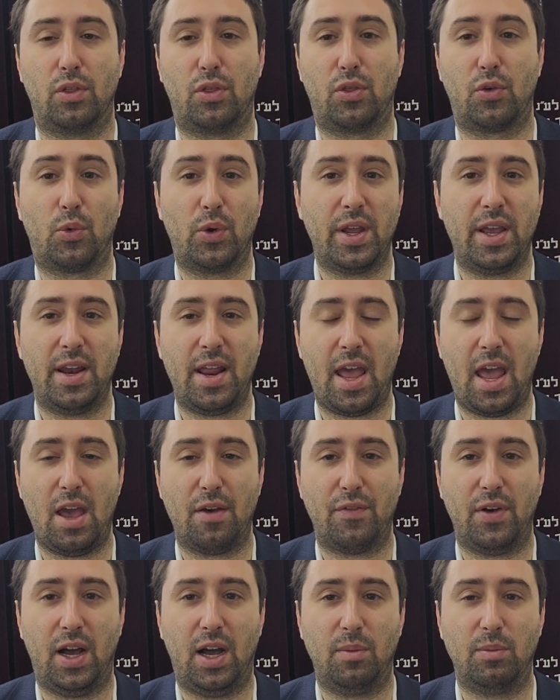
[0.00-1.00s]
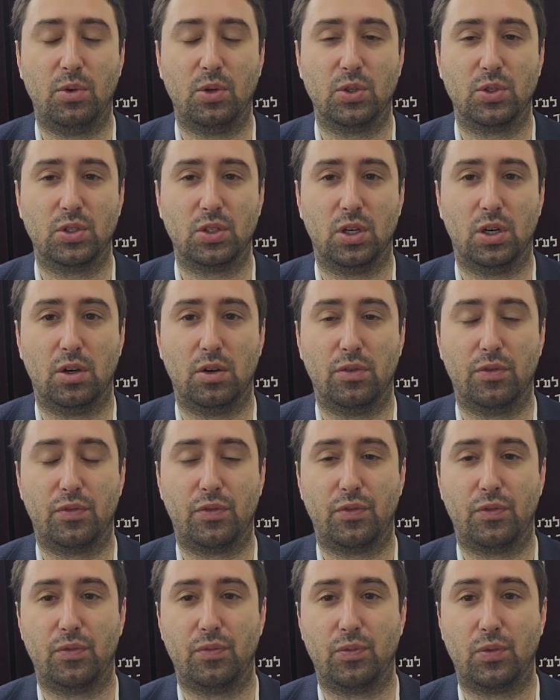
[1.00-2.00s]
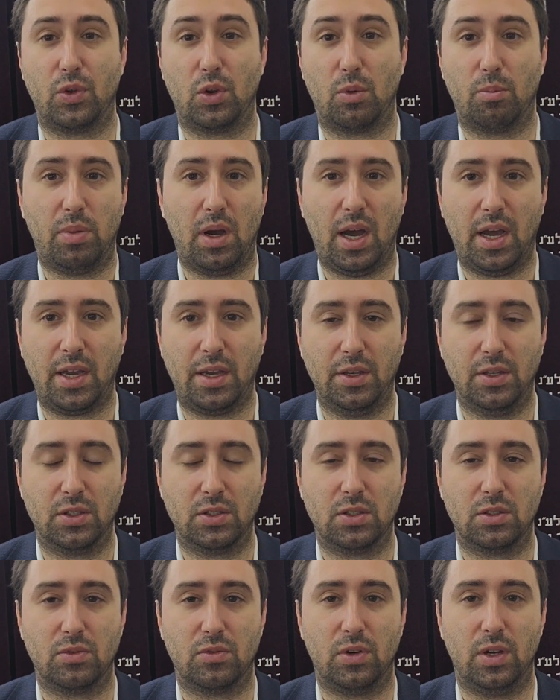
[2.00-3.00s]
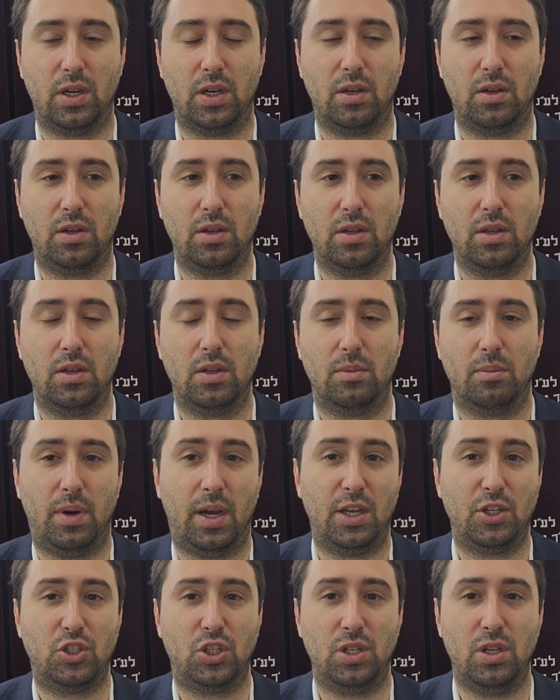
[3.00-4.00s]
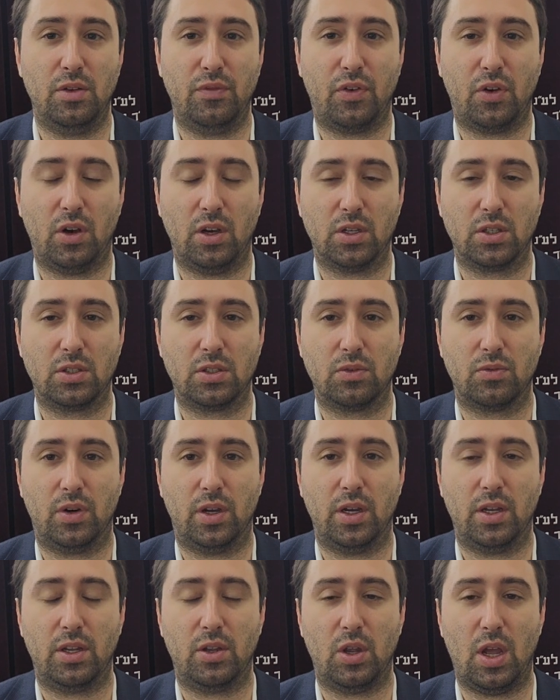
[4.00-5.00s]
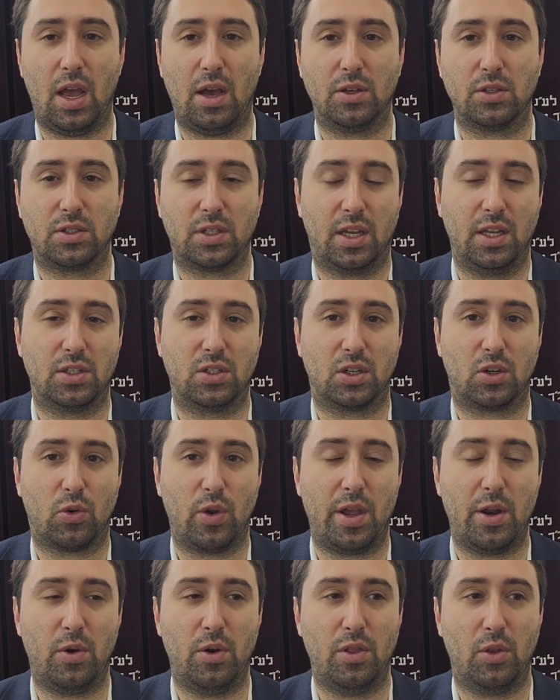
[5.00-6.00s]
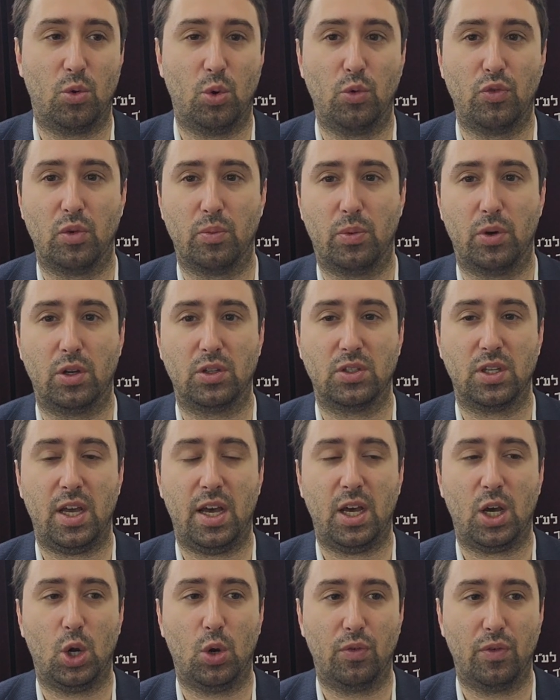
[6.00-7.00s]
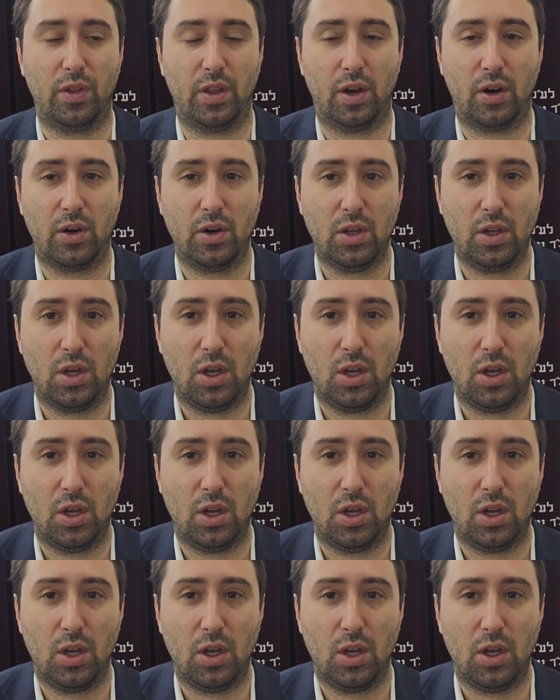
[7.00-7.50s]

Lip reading: 3.5 amos of your bias, right? By shenifchas, right? Your house gets a crater in the roof, you put a schach over there.